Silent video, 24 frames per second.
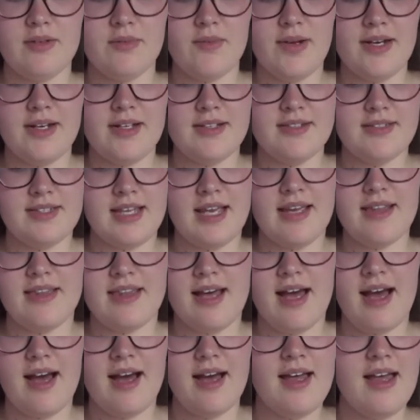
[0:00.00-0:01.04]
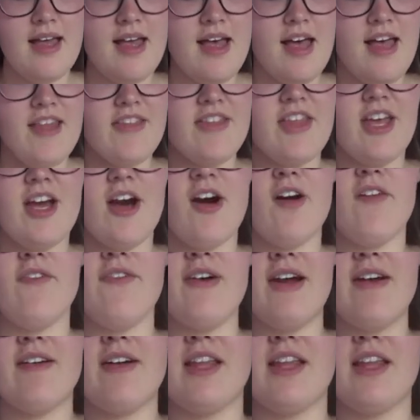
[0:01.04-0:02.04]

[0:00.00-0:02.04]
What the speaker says: when I say that. They are very